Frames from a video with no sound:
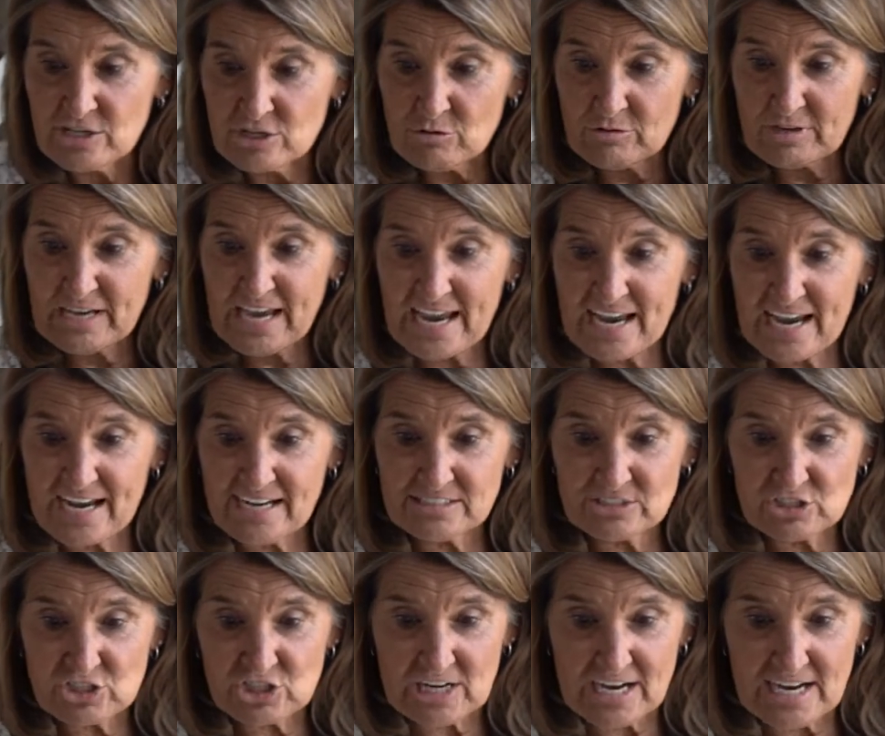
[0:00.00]
You
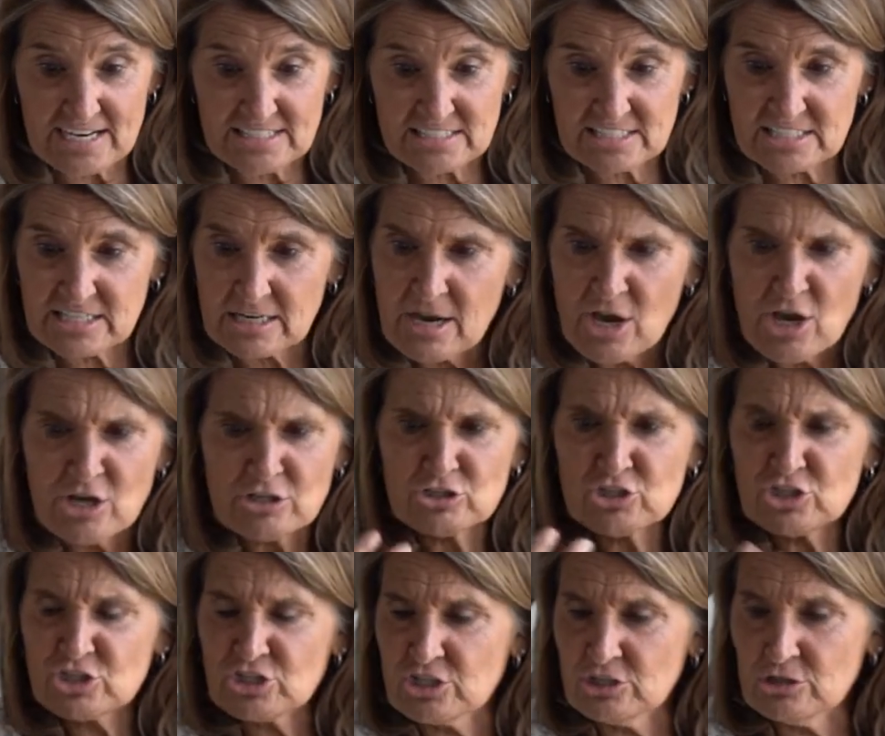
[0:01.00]
can't just
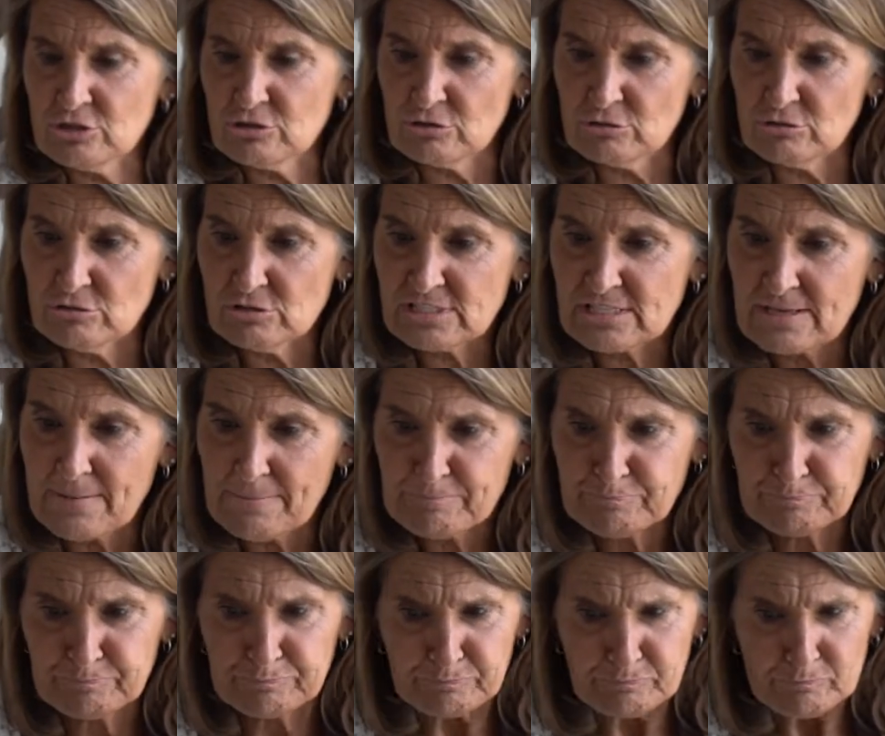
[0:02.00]
choose
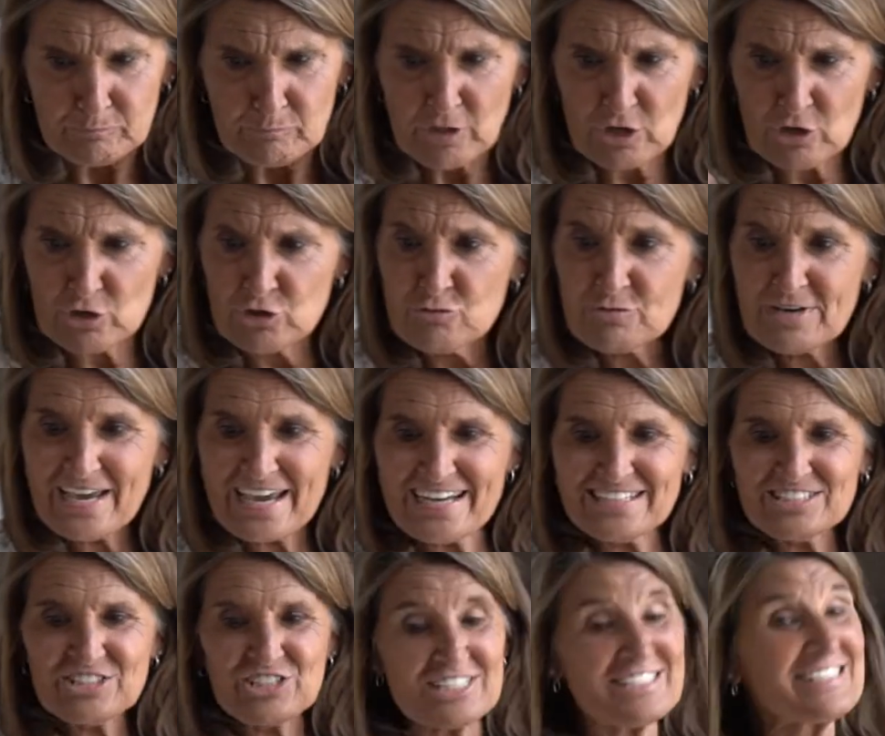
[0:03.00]
you
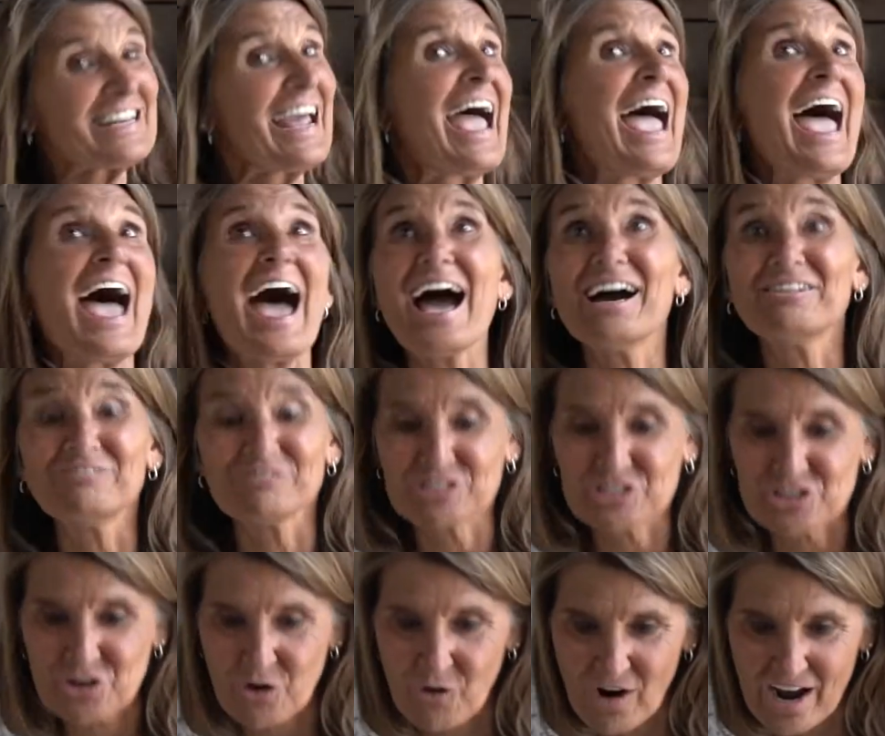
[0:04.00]
can't just have
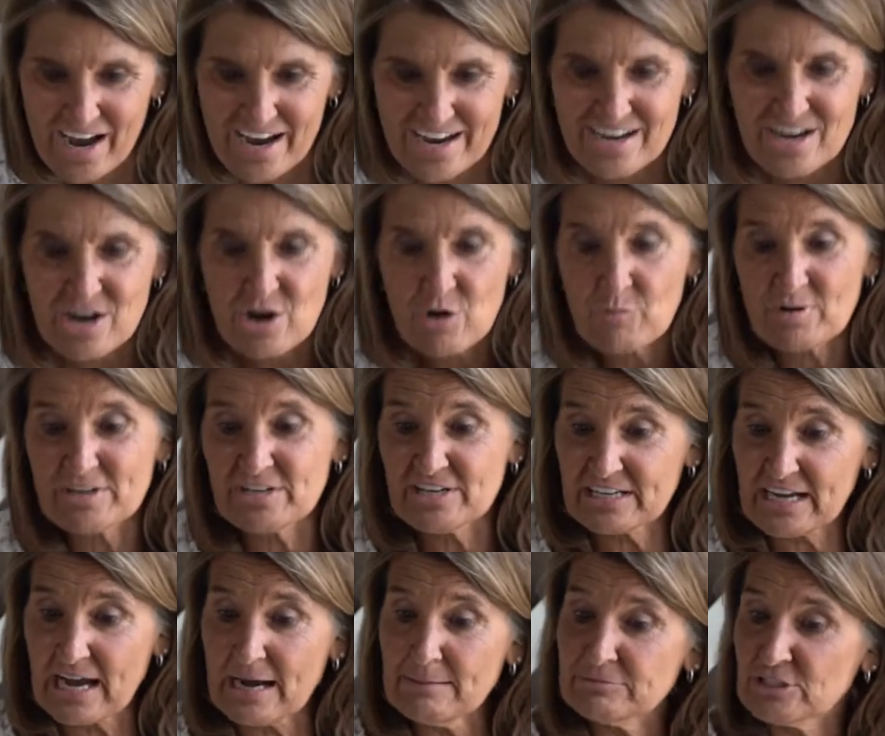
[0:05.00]
joy when you
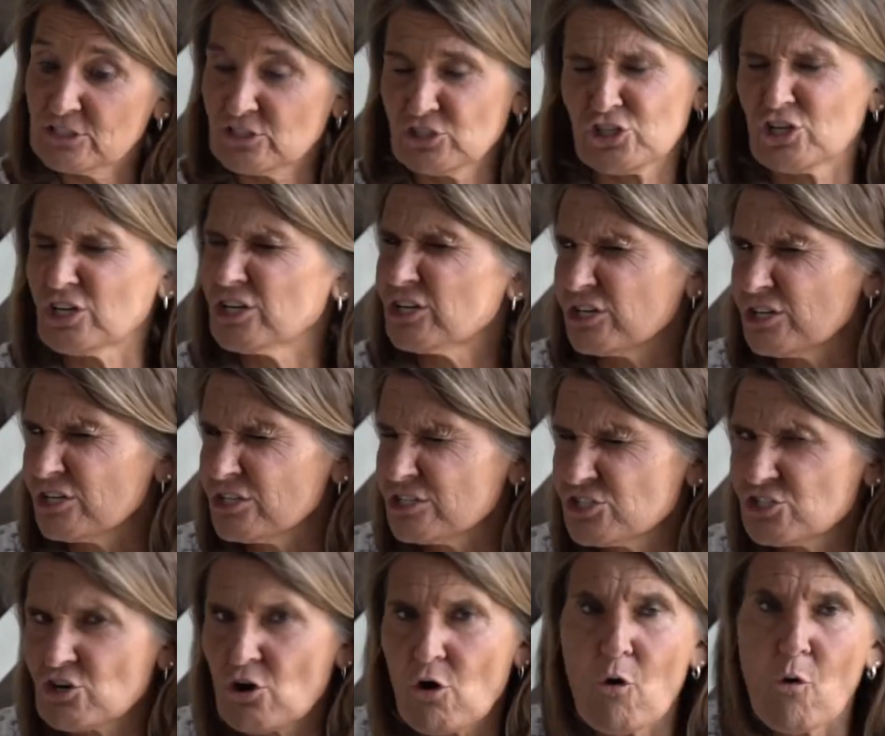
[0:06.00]
come to
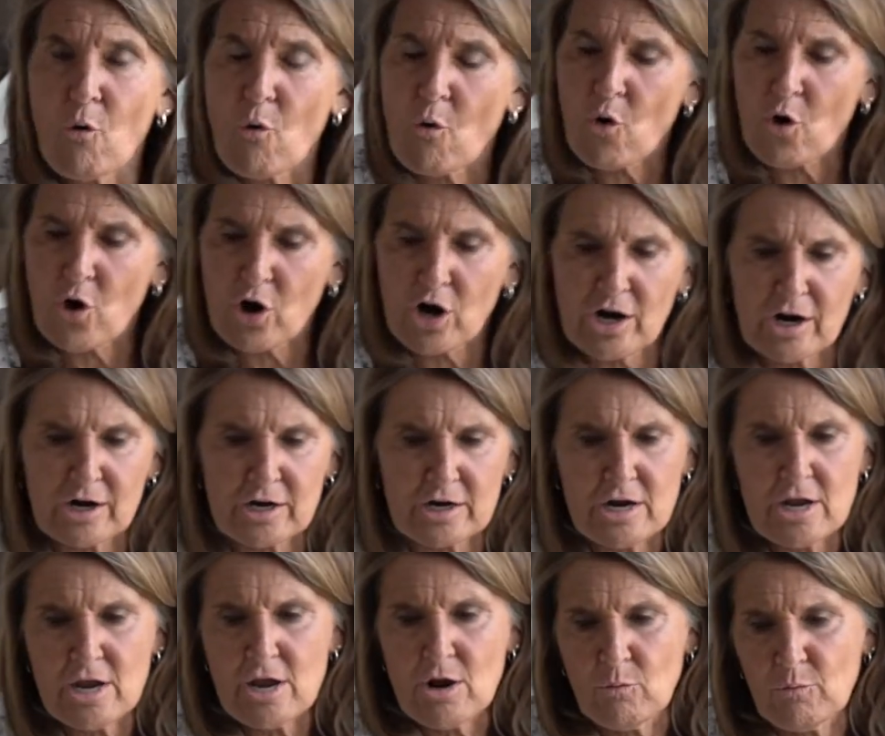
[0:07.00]
church
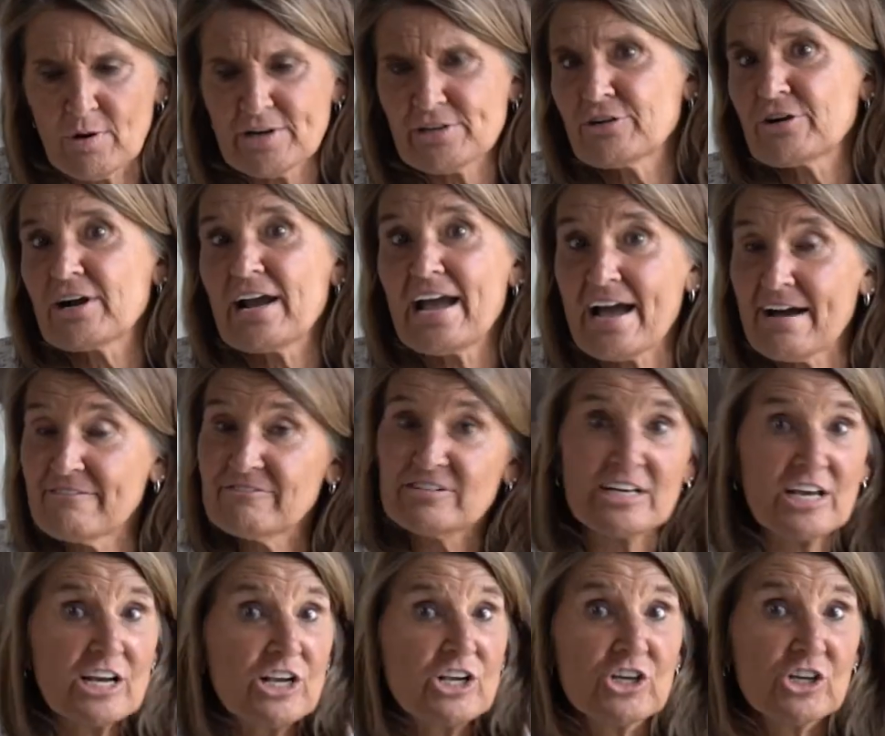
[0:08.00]
or when you're having
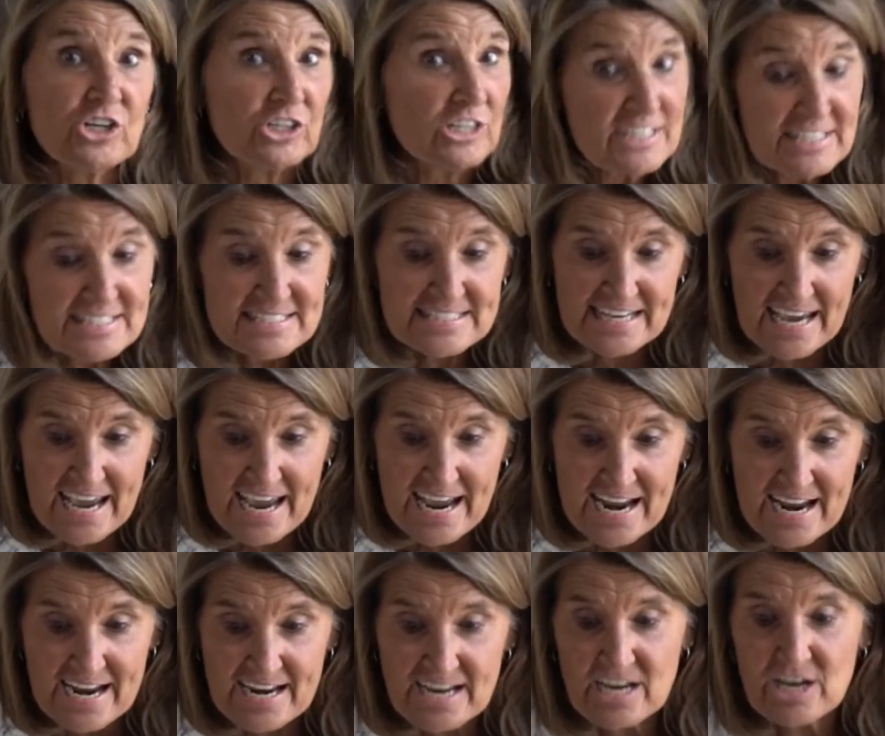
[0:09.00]
a good
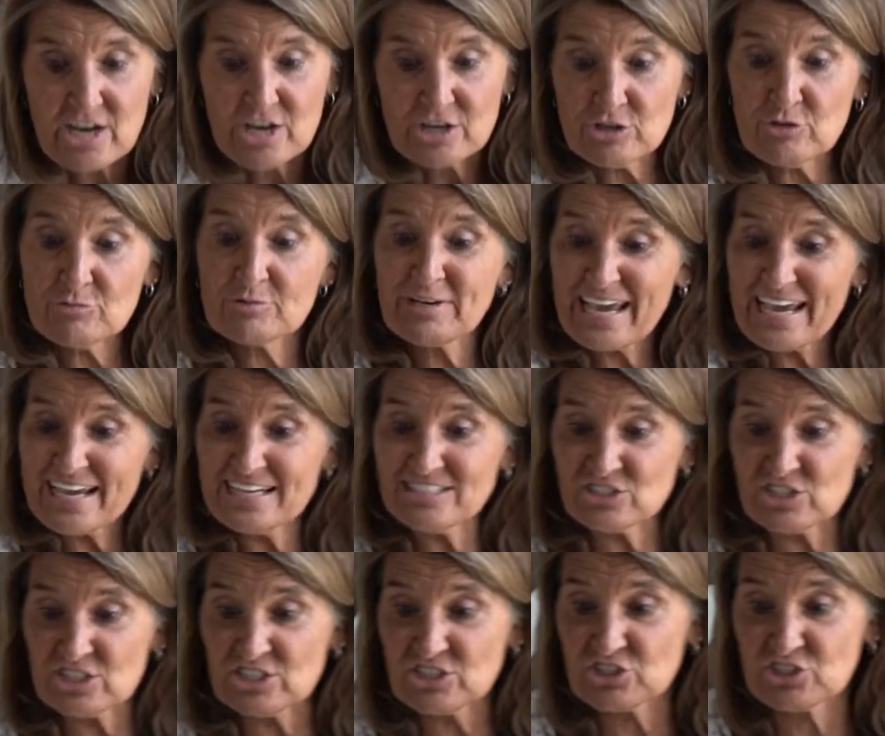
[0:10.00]
day. You can't
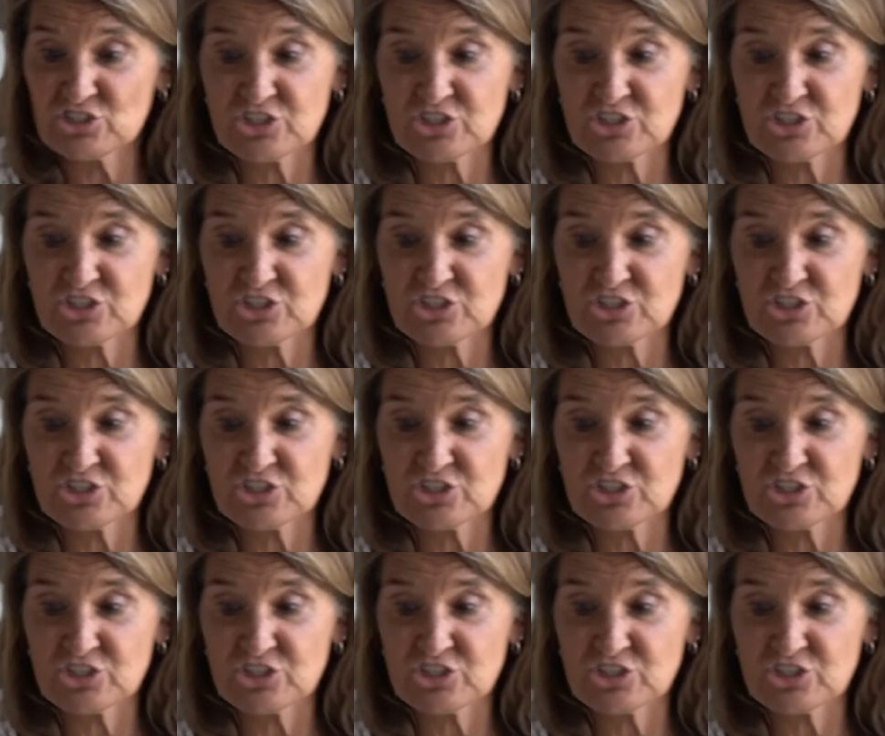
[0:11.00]
just